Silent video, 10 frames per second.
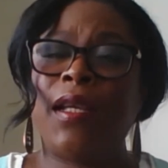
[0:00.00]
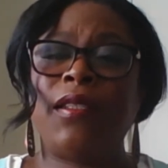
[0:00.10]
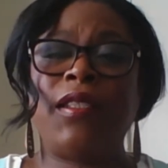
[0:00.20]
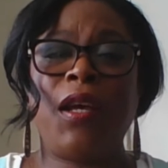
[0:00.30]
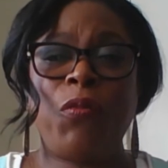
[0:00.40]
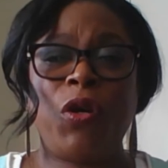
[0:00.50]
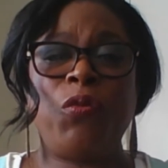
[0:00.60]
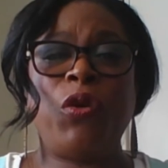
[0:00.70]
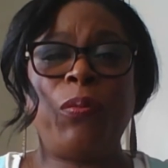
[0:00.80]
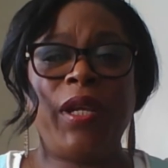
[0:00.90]
someone
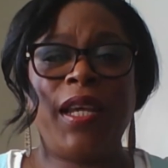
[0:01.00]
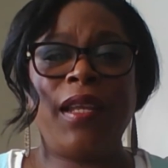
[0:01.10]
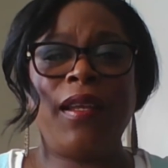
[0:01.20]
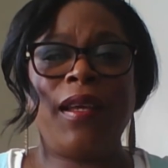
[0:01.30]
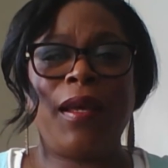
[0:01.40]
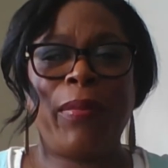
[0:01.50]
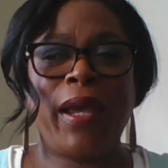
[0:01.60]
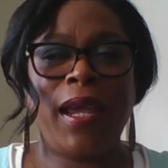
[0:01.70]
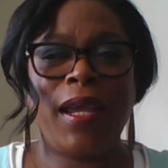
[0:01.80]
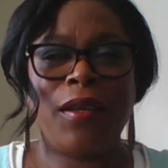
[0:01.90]
will be getting a
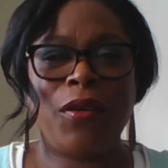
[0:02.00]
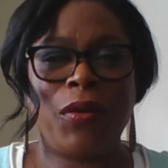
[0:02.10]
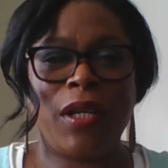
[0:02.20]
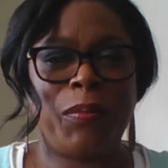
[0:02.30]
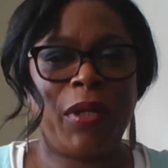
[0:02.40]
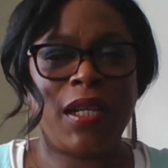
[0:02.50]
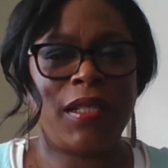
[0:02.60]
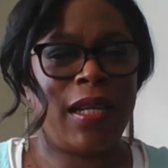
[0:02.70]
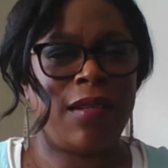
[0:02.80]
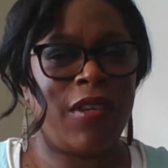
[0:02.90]
pay increase because
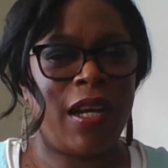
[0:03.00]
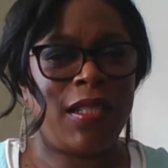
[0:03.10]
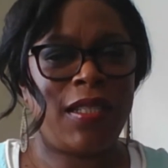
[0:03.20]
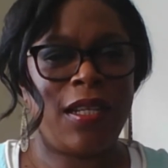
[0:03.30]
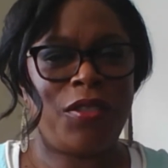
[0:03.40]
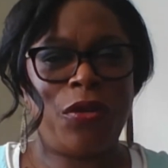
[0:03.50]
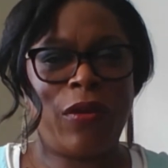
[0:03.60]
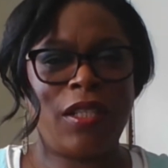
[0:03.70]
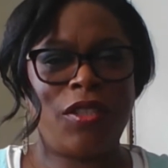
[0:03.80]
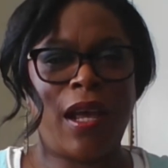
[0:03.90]
they've done such a
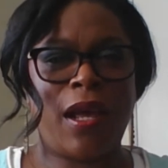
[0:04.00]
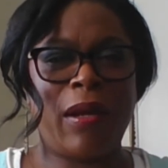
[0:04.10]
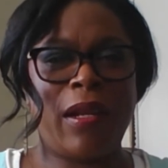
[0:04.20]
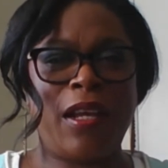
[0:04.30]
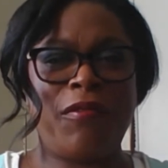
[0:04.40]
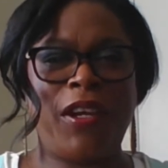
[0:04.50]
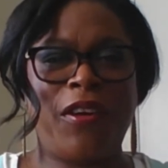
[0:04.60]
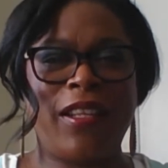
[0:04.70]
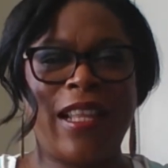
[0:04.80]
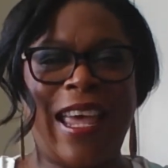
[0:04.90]
great job. I love
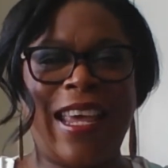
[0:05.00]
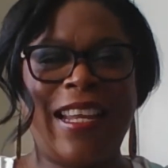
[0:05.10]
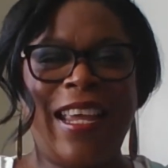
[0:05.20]
hearing that.